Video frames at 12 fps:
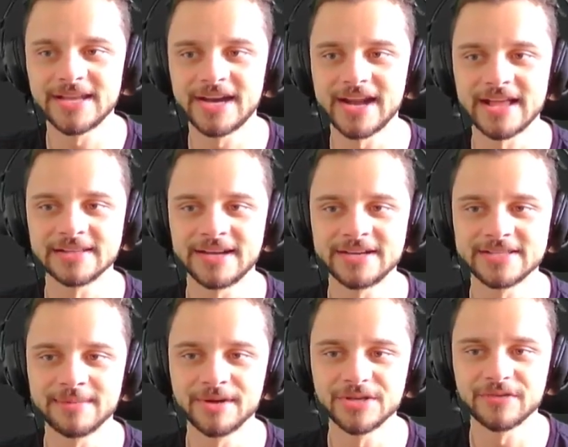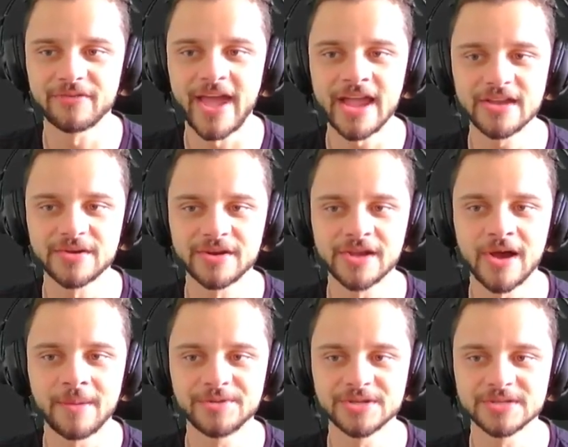There is a bunch of anchoring
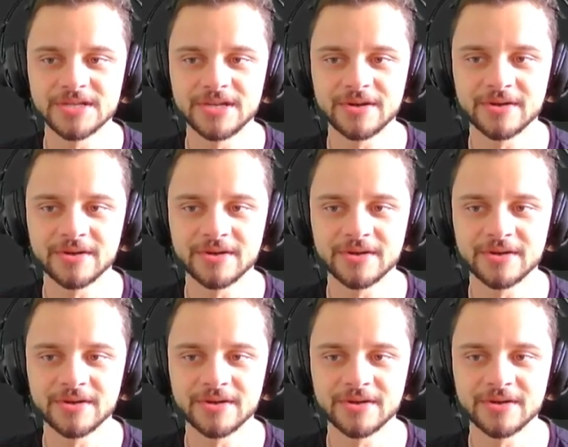options here.